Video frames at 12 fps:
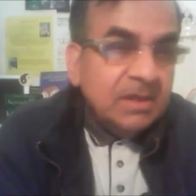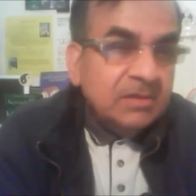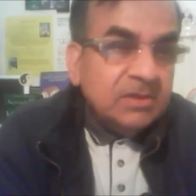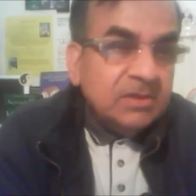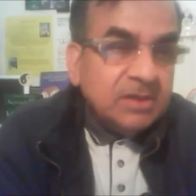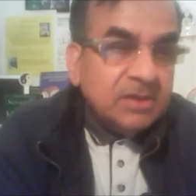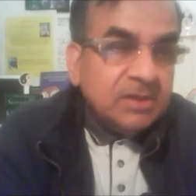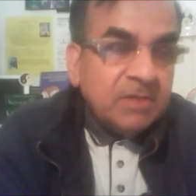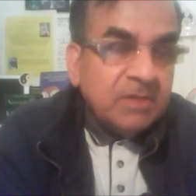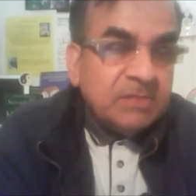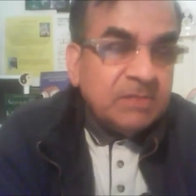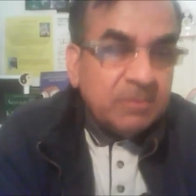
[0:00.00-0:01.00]
the
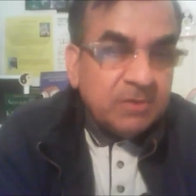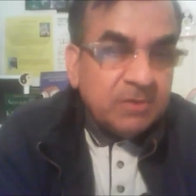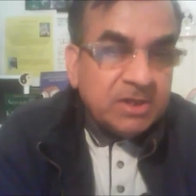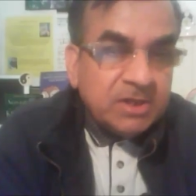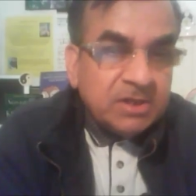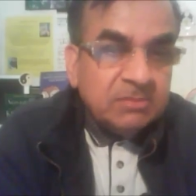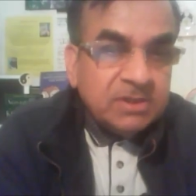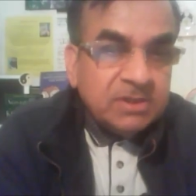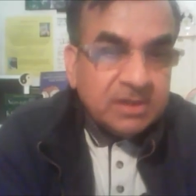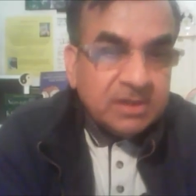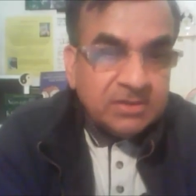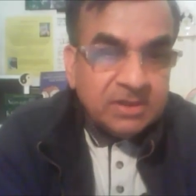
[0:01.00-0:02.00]
surplus population of
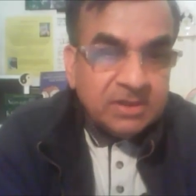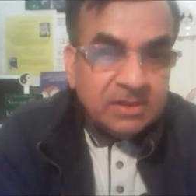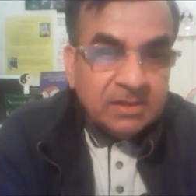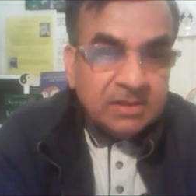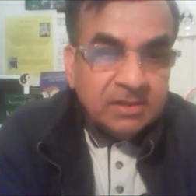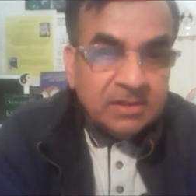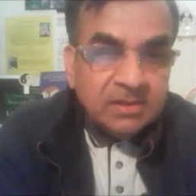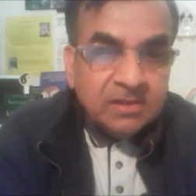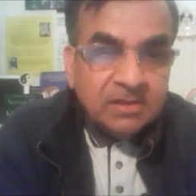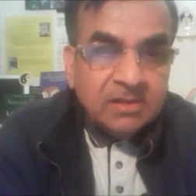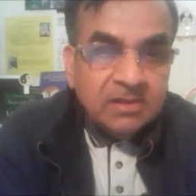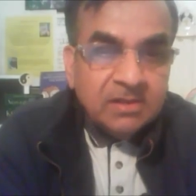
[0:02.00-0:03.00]
this country
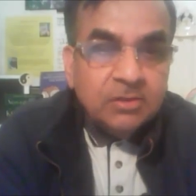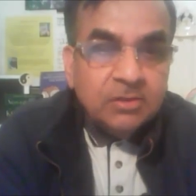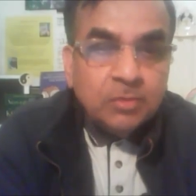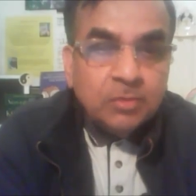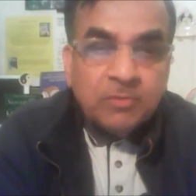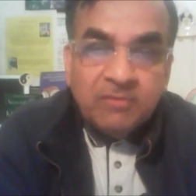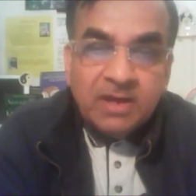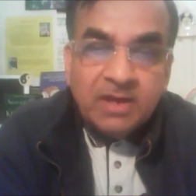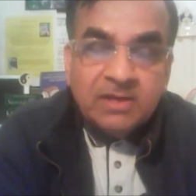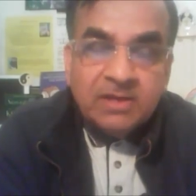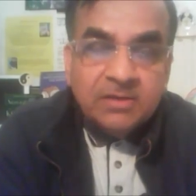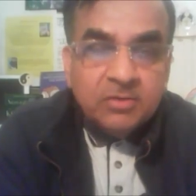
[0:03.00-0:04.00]
to
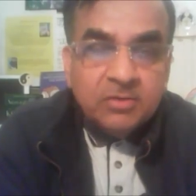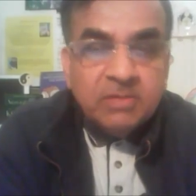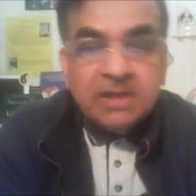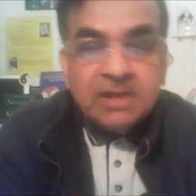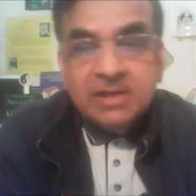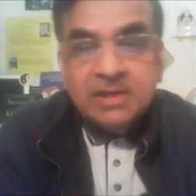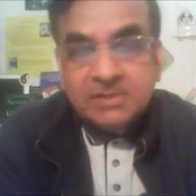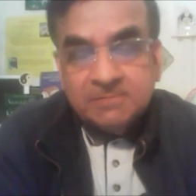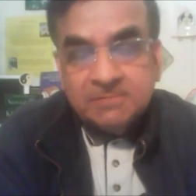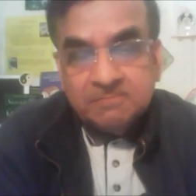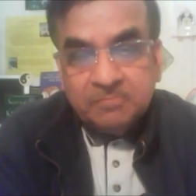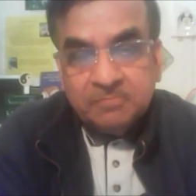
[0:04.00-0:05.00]
provide new
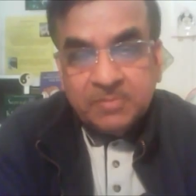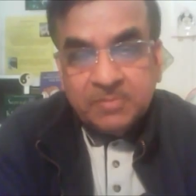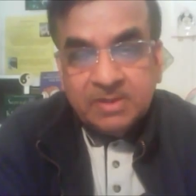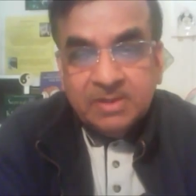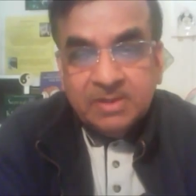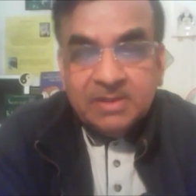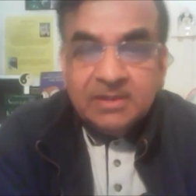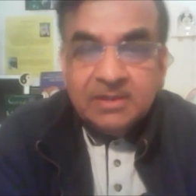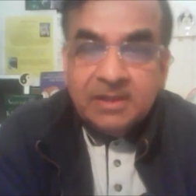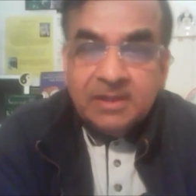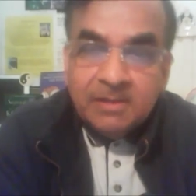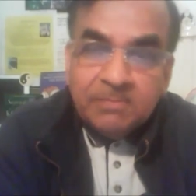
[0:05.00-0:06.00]
markets.
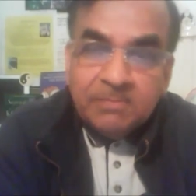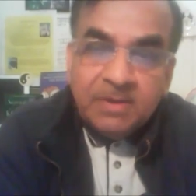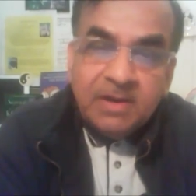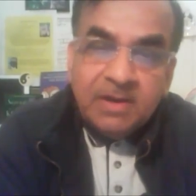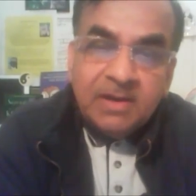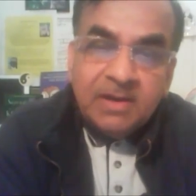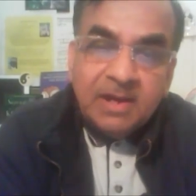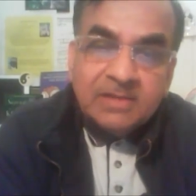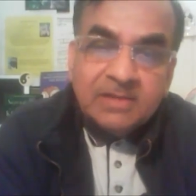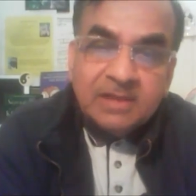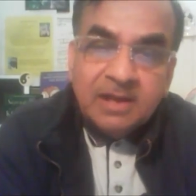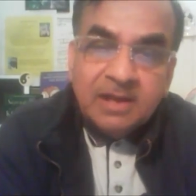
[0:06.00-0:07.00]
The empire,
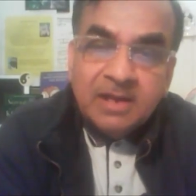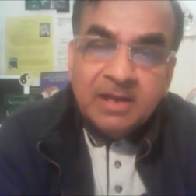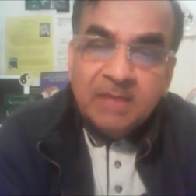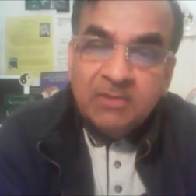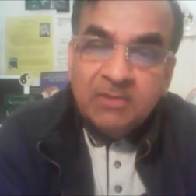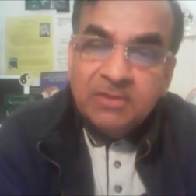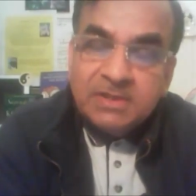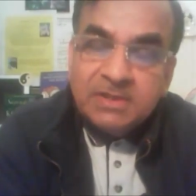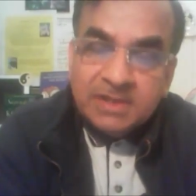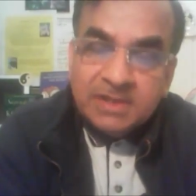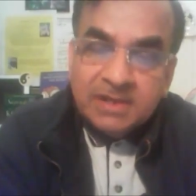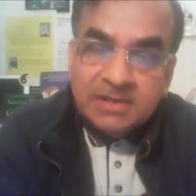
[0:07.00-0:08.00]
as I have always
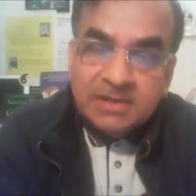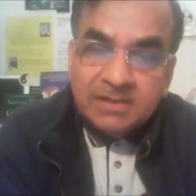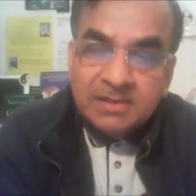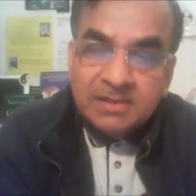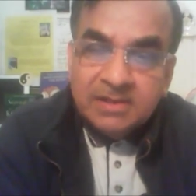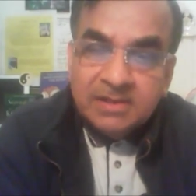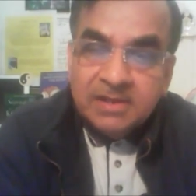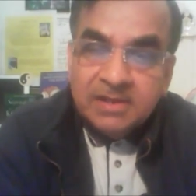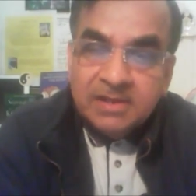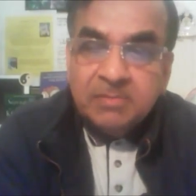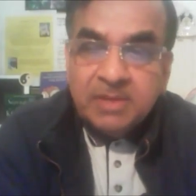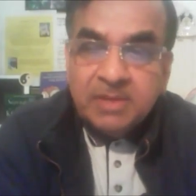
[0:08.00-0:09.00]
said,
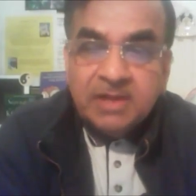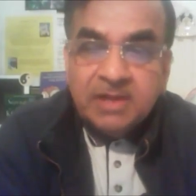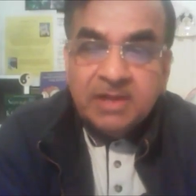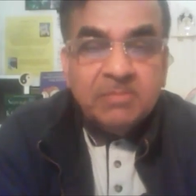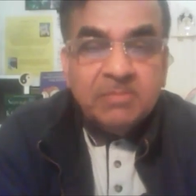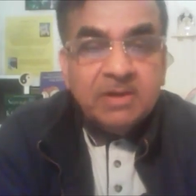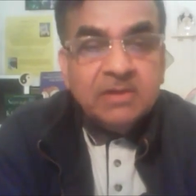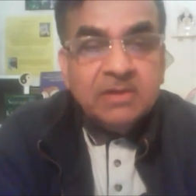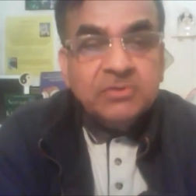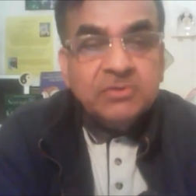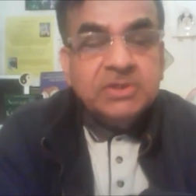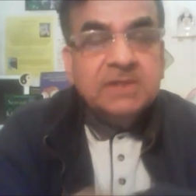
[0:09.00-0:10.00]
is a bread and butter
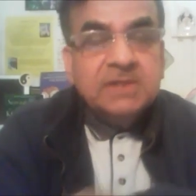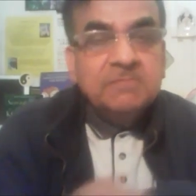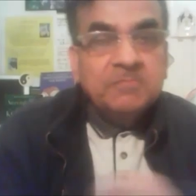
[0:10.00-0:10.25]
question.